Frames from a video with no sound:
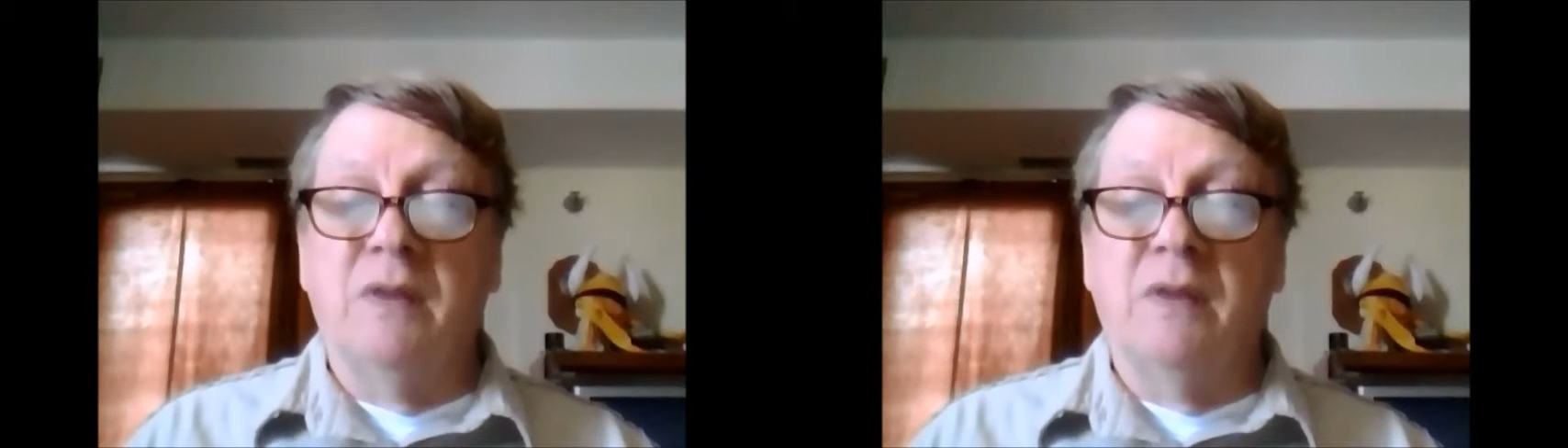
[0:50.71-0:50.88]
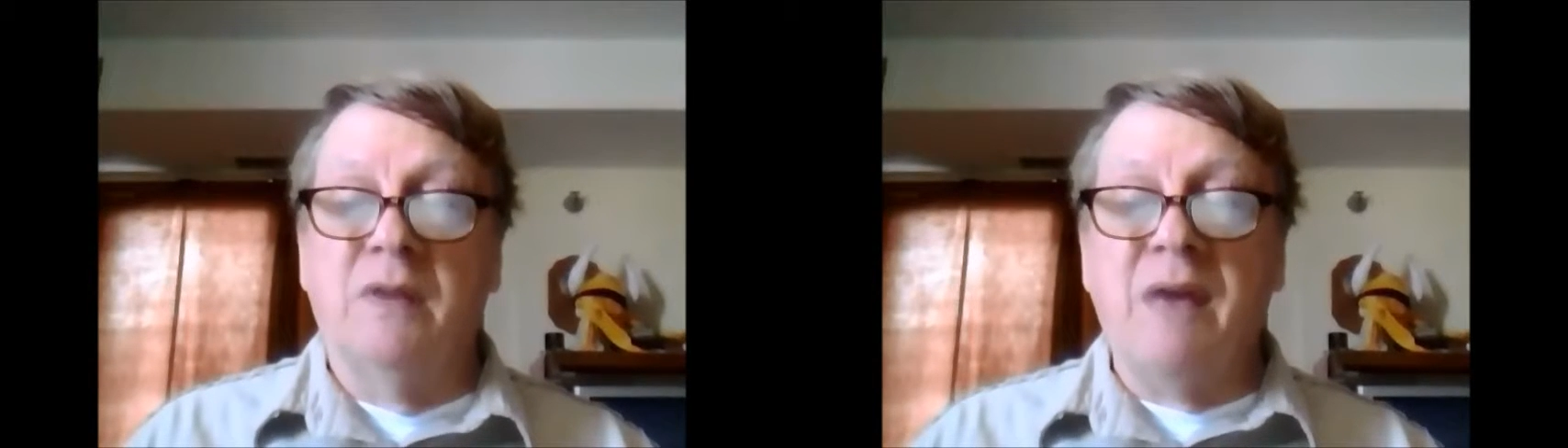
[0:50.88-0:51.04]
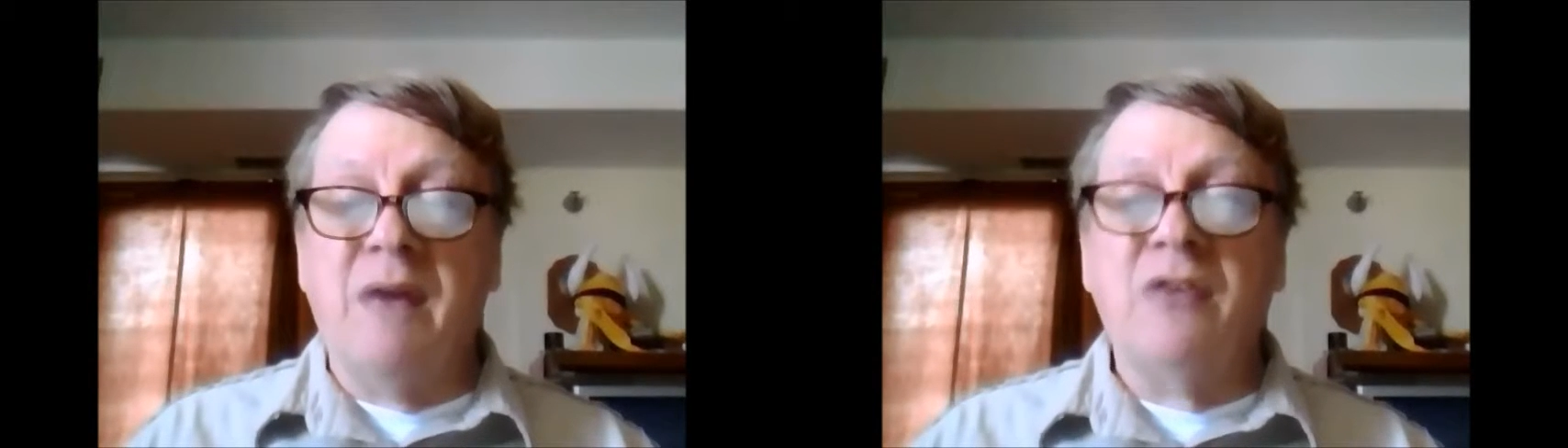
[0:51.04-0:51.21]

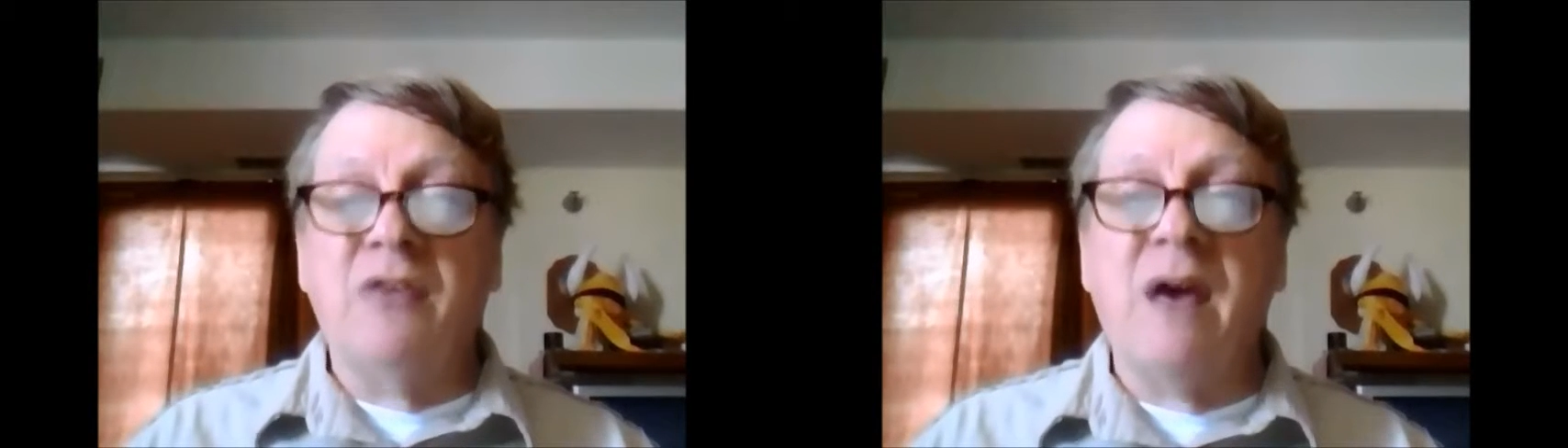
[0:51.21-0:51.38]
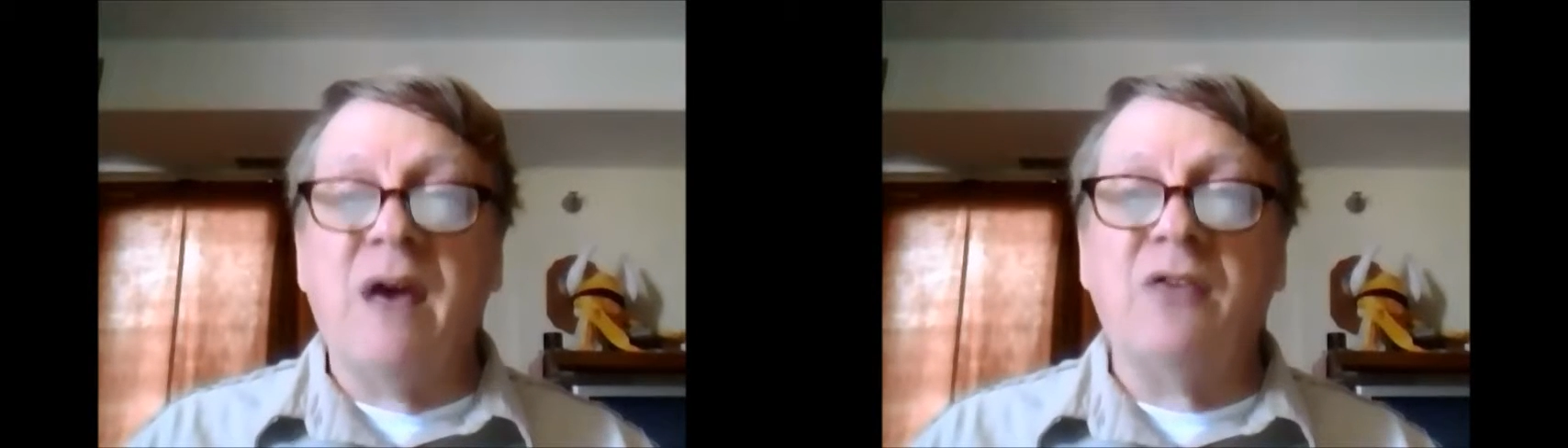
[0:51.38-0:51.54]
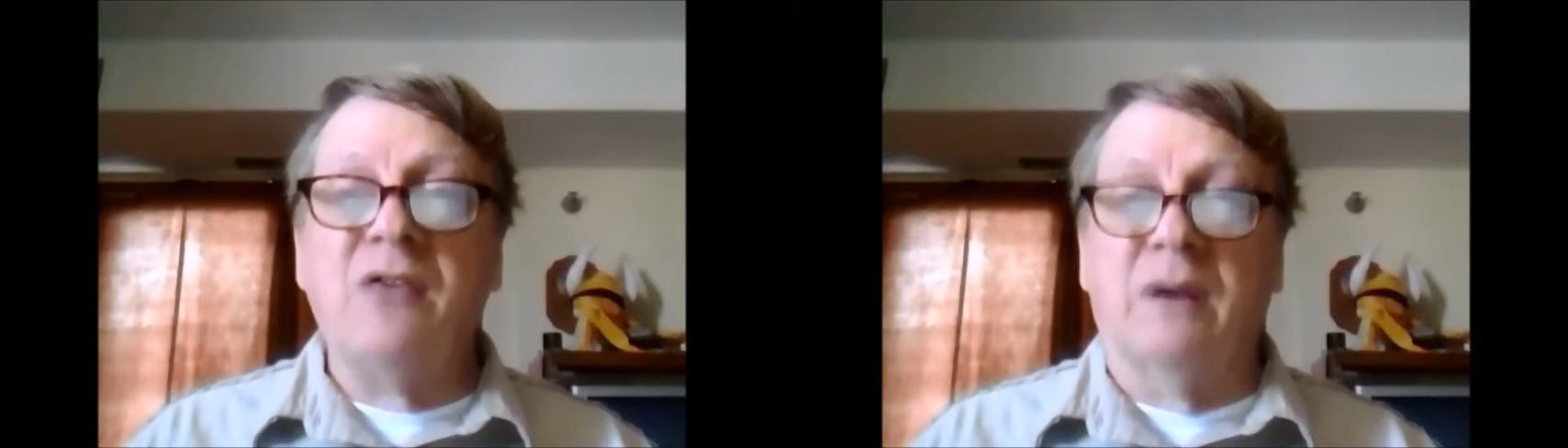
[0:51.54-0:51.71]

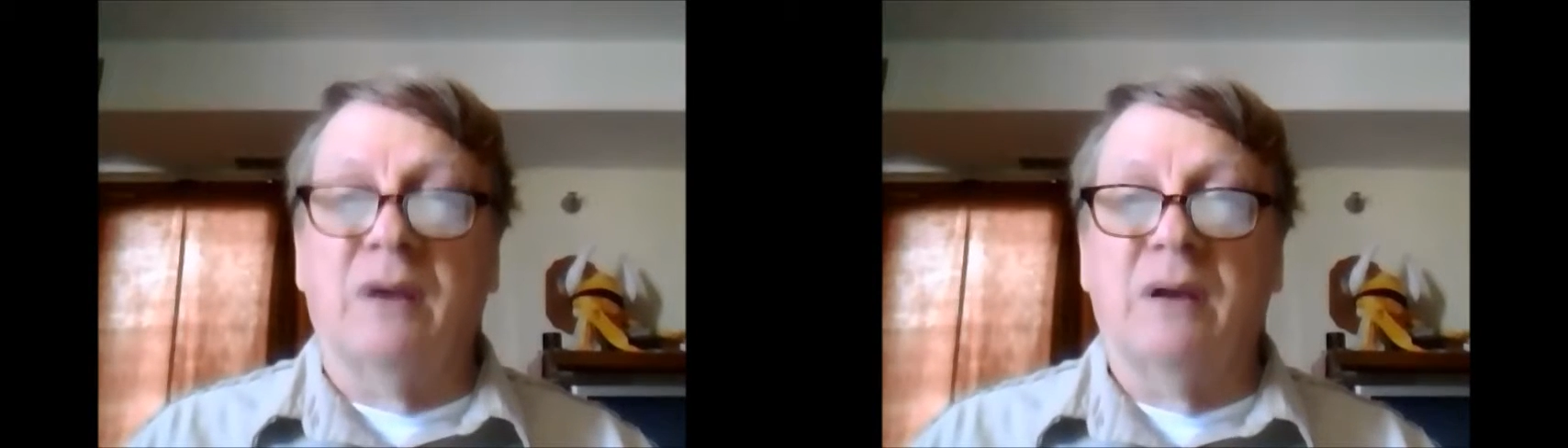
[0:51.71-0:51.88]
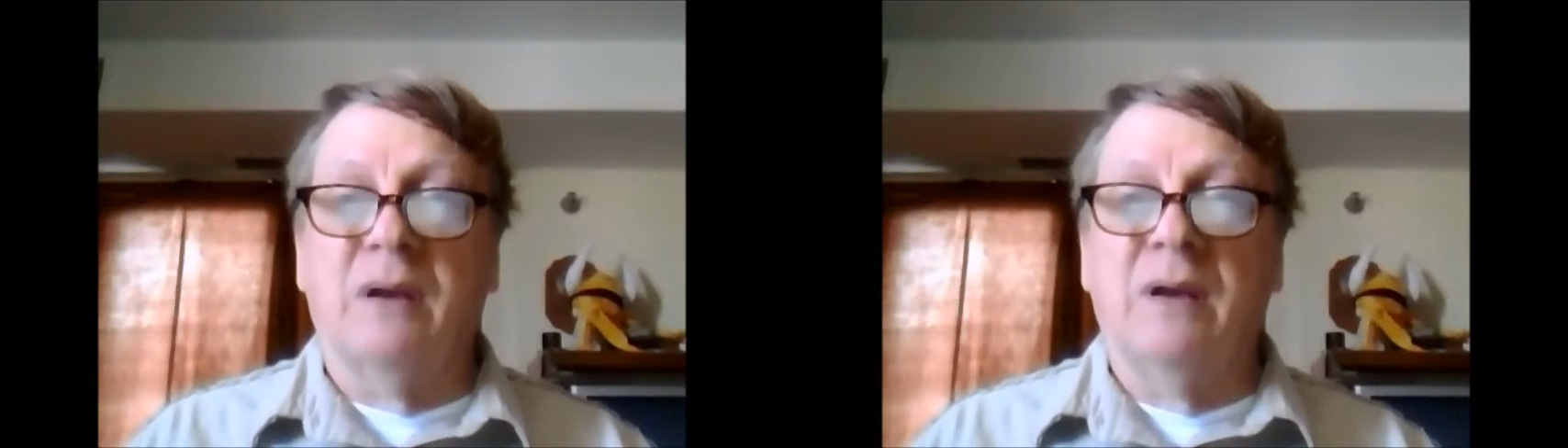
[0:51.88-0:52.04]
Fantastic,